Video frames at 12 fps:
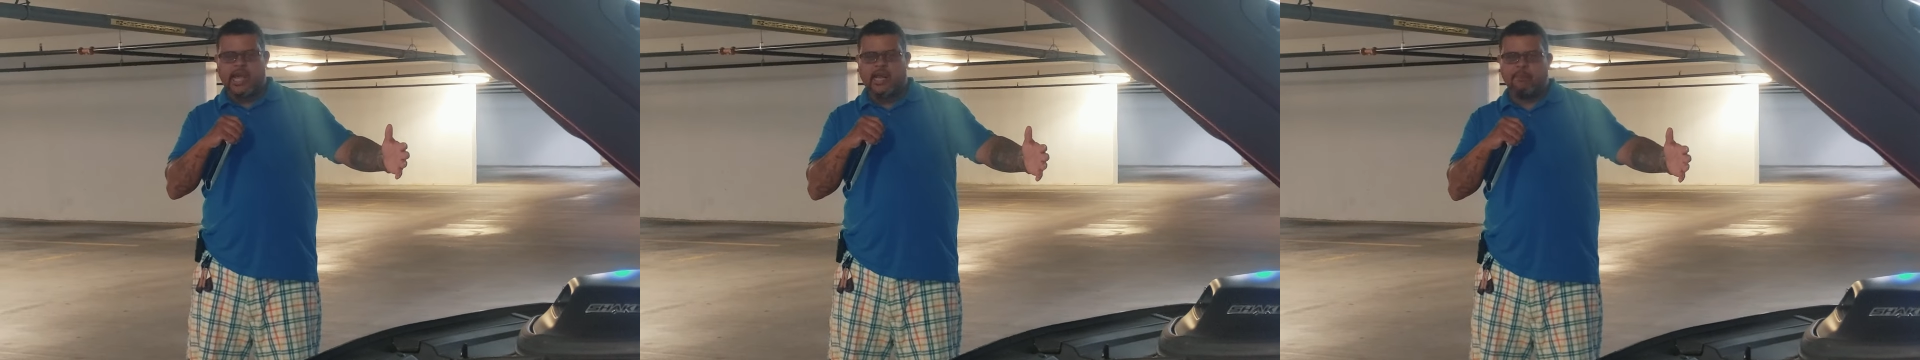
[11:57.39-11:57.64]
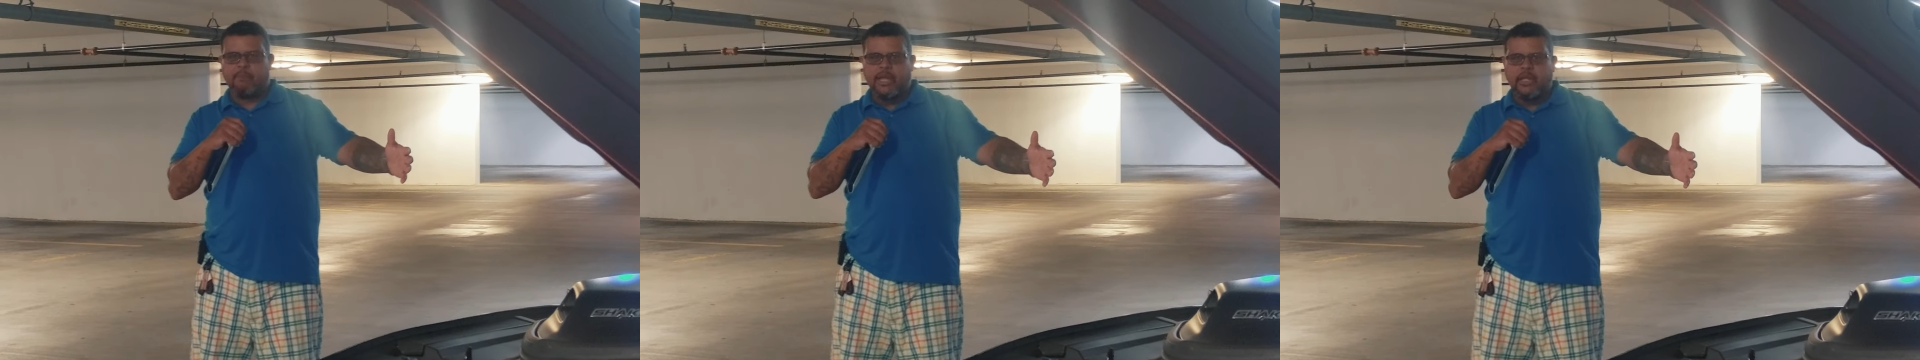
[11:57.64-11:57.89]

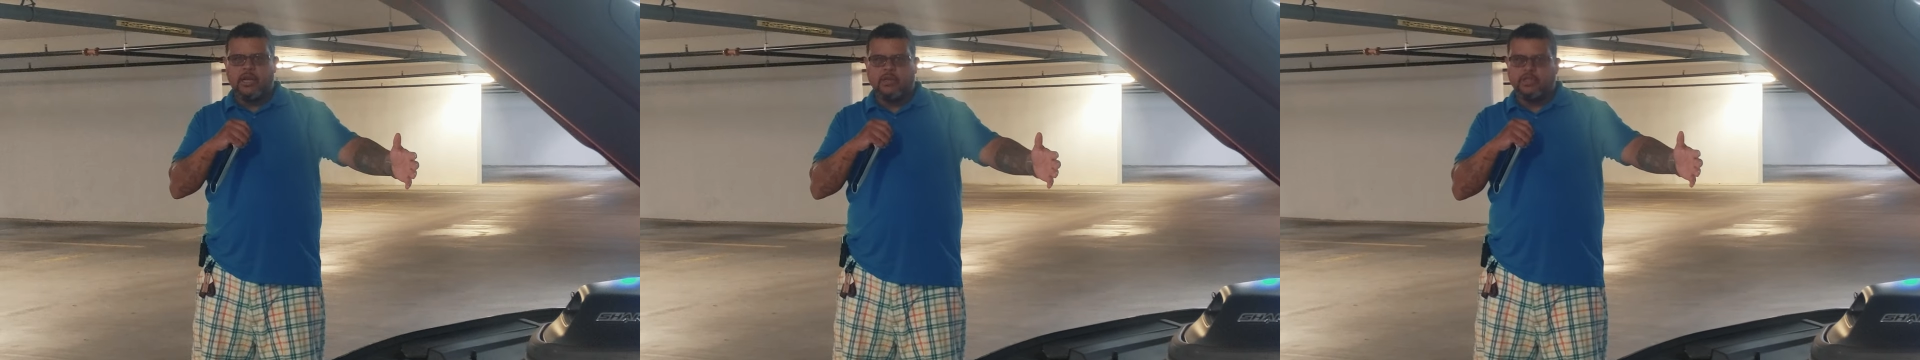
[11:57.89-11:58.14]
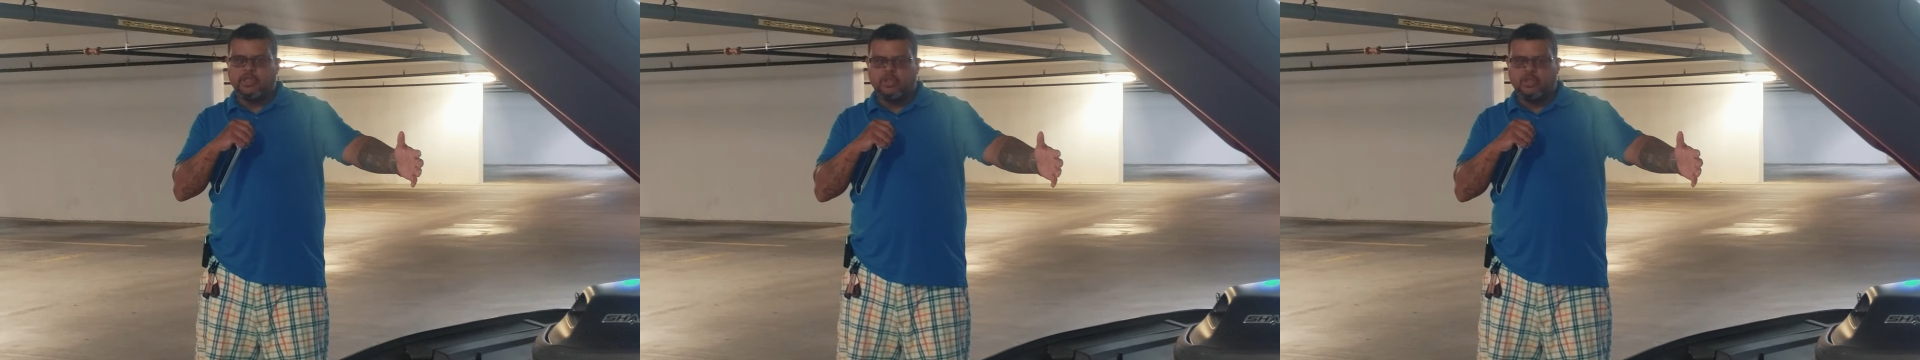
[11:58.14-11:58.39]
kind of beat on
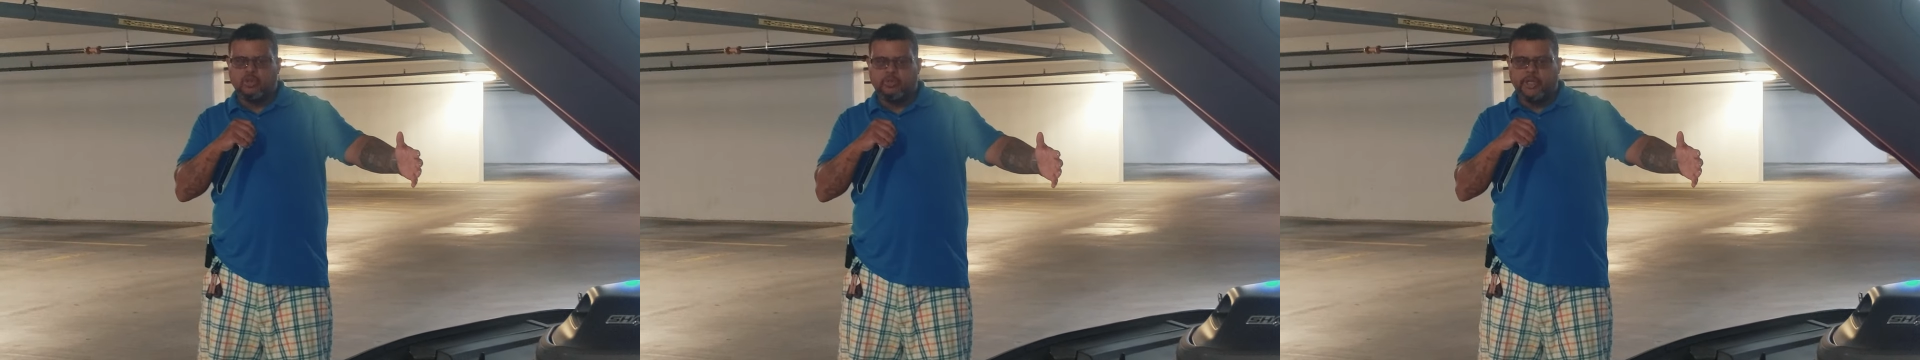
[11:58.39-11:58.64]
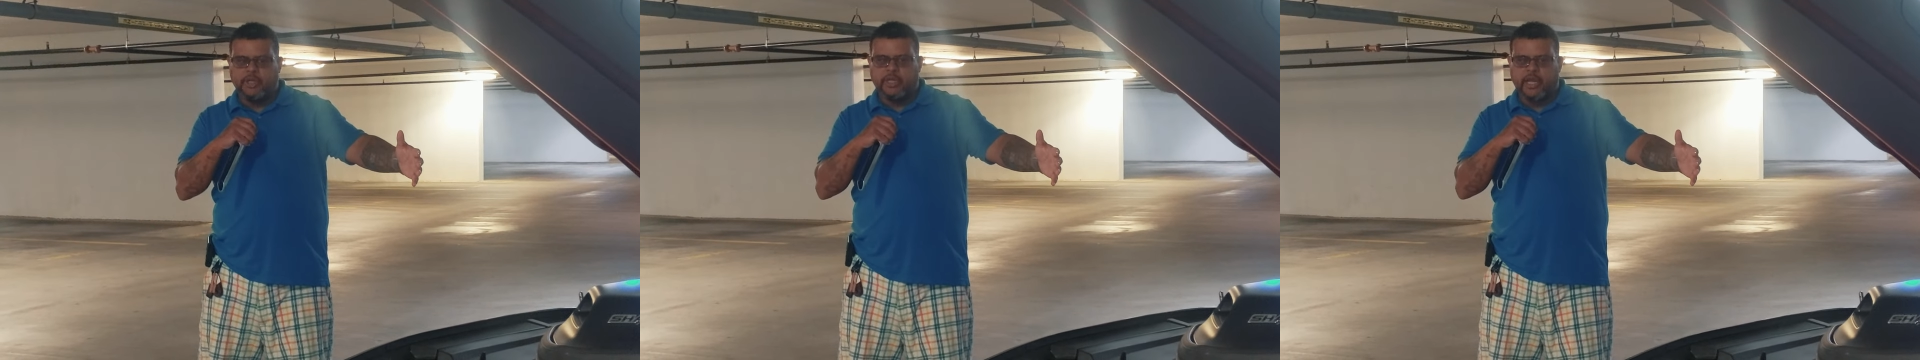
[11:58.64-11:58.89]
it a little
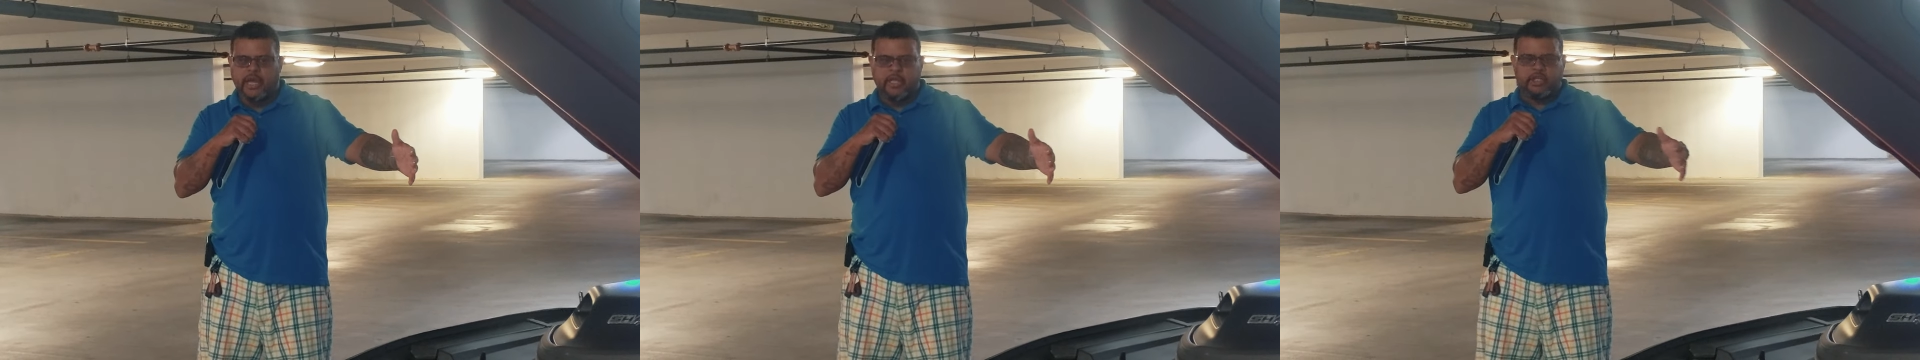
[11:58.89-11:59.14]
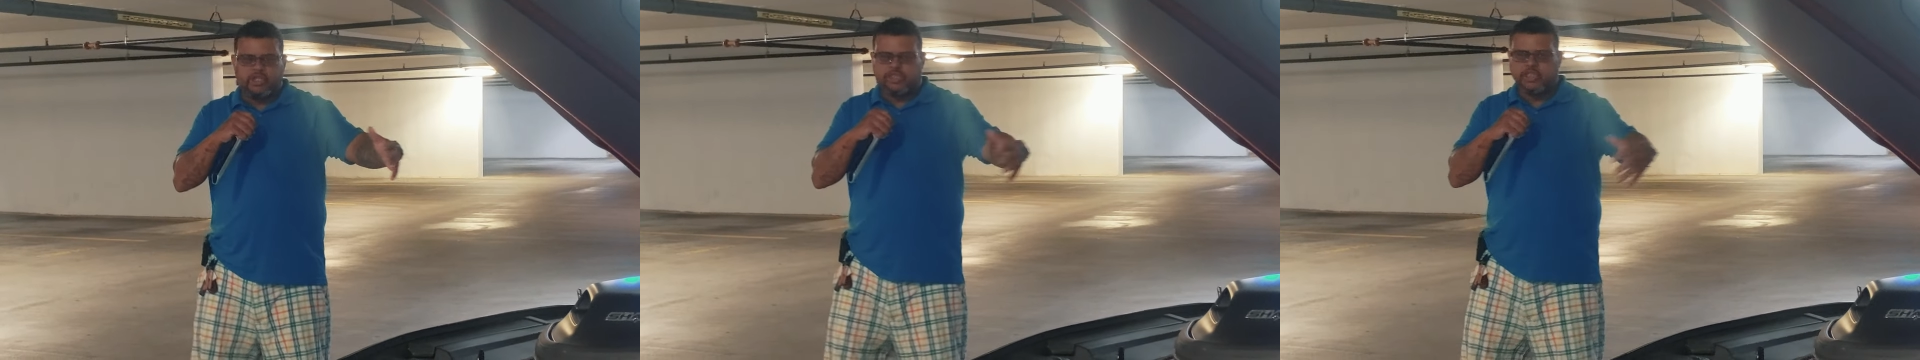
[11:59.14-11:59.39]
bit,
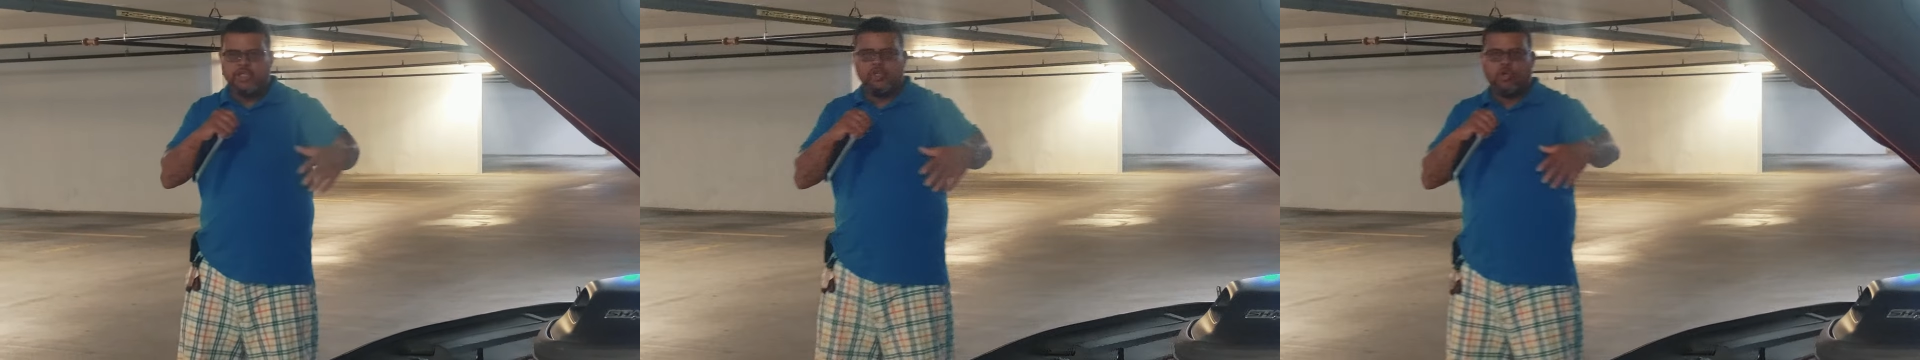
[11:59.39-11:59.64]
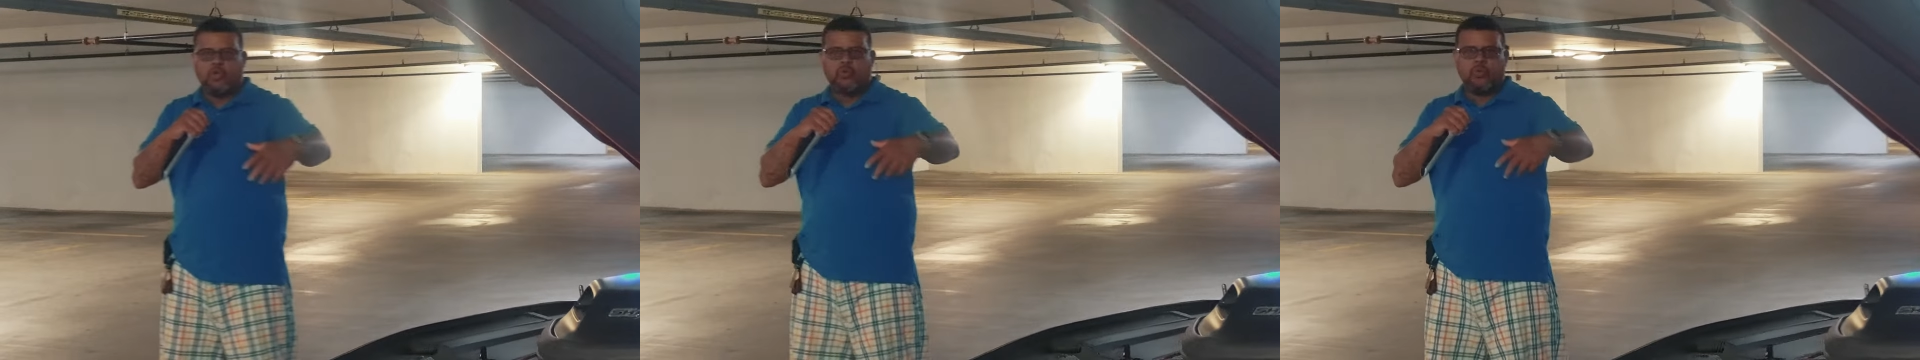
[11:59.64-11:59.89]
and it's
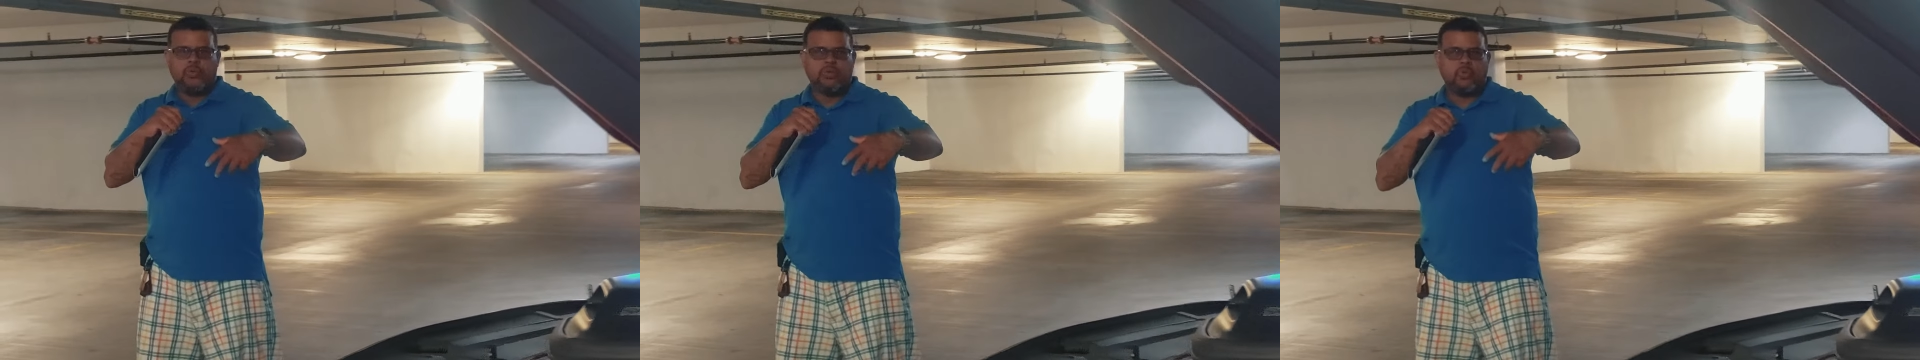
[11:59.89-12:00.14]
still,